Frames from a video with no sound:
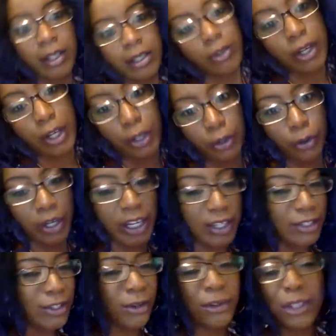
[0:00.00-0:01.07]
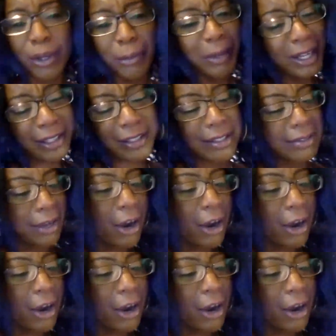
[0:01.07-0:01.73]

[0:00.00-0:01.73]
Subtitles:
including green. So, pink is